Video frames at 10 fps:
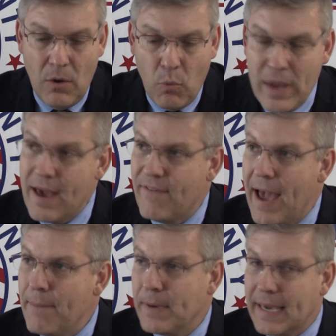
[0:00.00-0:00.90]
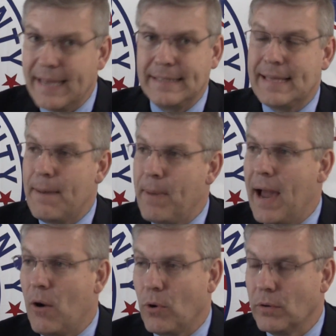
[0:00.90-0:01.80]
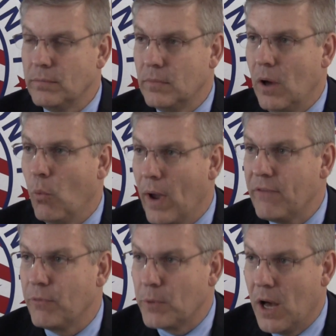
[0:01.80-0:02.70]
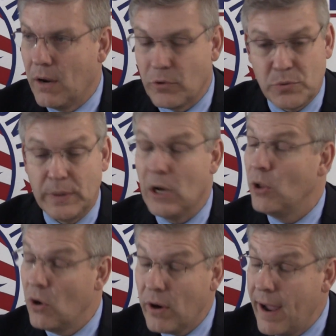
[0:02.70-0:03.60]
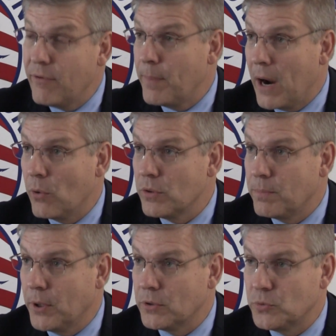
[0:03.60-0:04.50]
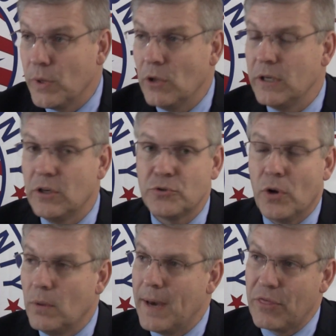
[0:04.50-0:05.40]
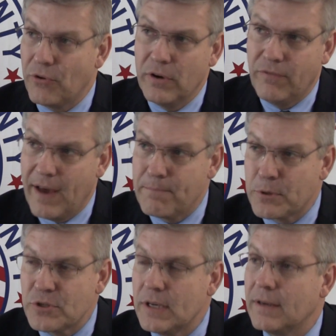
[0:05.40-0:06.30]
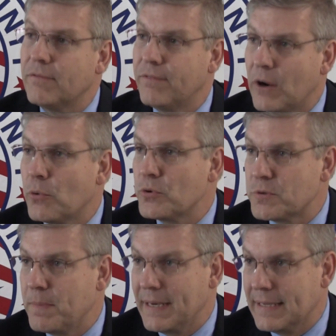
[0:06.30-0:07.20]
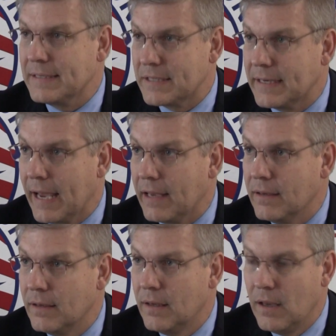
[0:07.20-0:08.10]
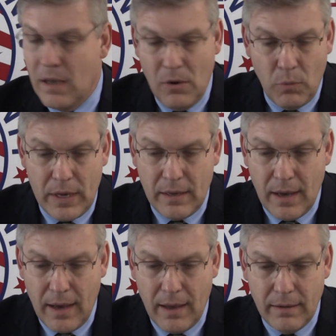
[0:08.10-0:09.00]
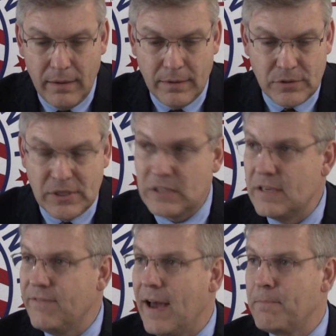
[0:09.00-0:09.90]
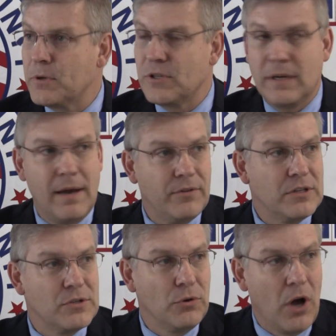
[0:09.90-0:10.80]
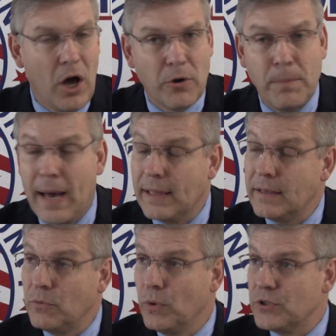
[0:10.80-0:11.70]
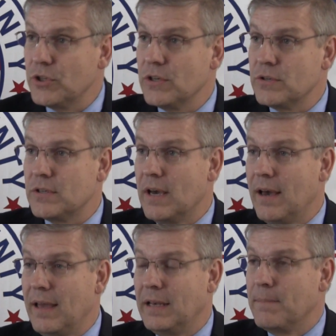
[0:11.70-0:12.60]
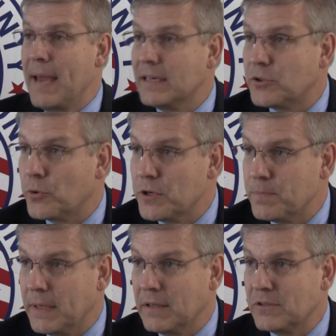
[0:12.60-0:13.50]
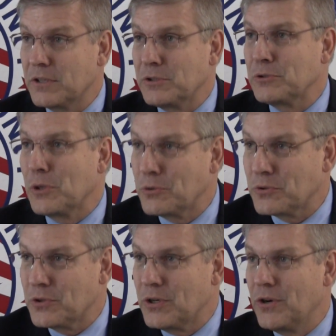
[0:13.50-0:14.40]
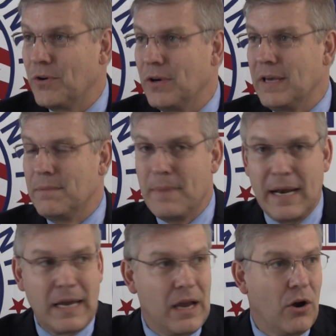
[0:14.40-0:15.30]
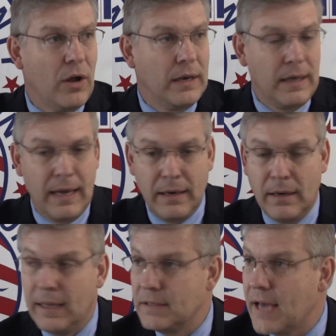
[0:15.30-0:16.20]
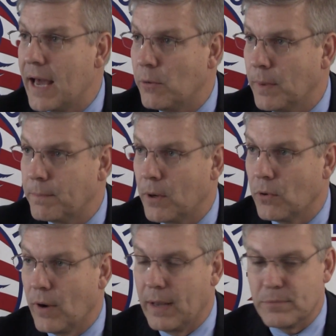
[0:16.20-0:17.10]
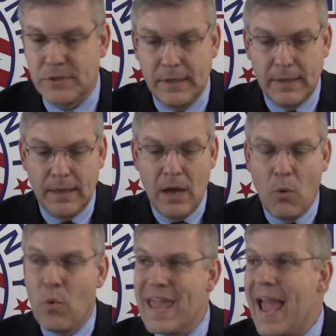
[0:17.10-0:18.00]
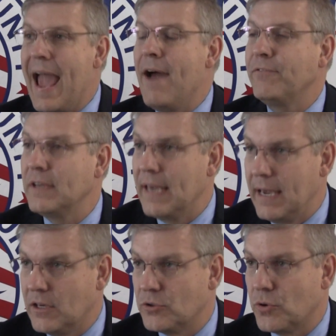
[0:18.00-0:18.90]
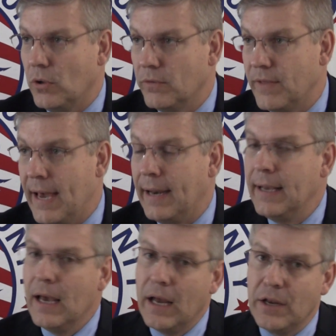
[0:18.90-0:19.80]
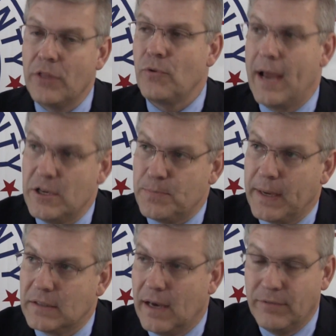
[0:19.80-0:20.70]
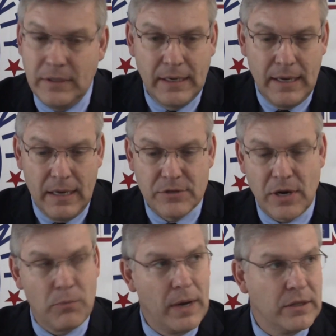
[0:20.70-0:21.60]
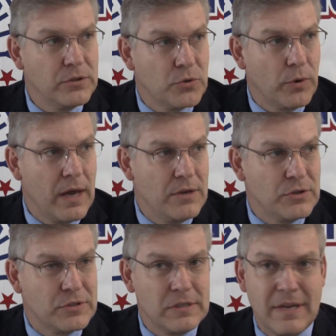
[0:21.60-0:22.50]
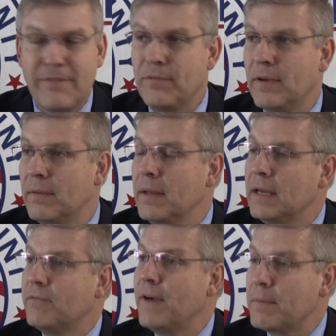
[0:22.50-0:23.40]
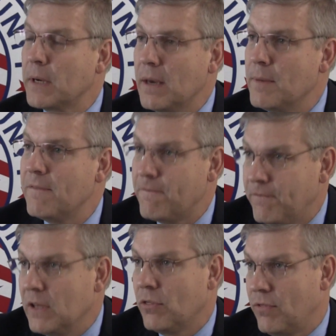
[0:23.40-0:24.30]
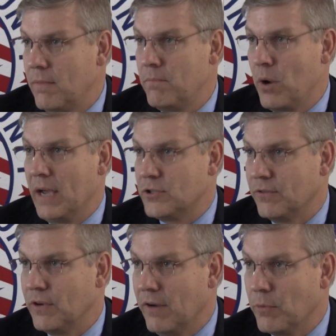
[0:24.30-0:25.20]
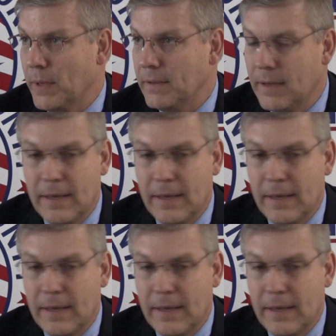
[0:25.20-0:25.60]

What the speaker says: We have abdicated that power away from Congress. We no longer have a power of the purse. We only control about 35% of federal spending today. 65% of it is on autopilot, which is in the mandatory spending, such as Social Security and Medicare and entitlement programs. We have to gain control of that. Another aspect of it is our regulatory agencies have, in effect, become a fifth branch of government.